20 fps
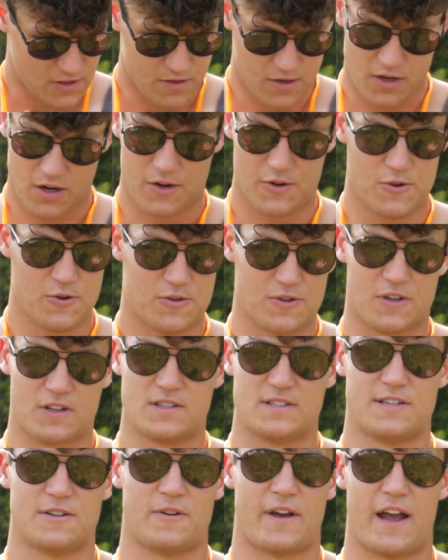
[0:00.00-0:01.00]
or new to
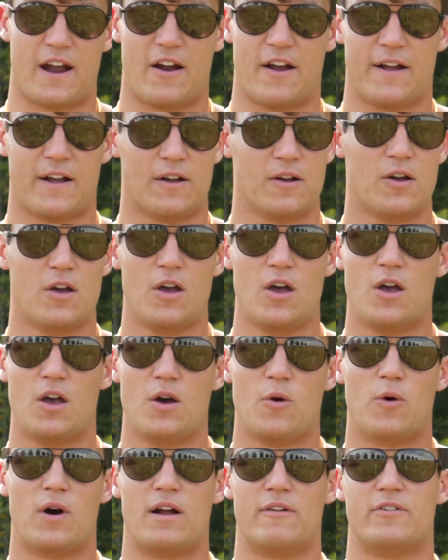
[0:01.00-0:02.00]
concealed carrying,
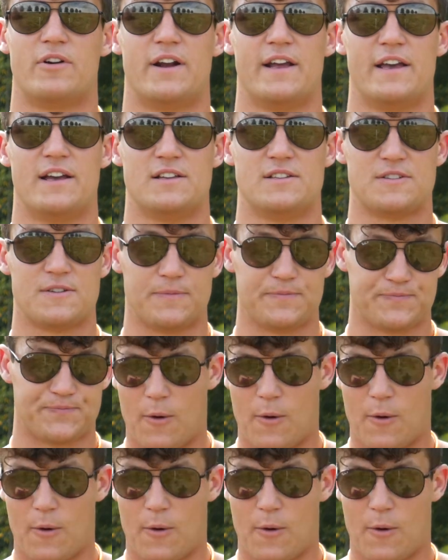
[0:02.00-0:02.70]
whatever it is.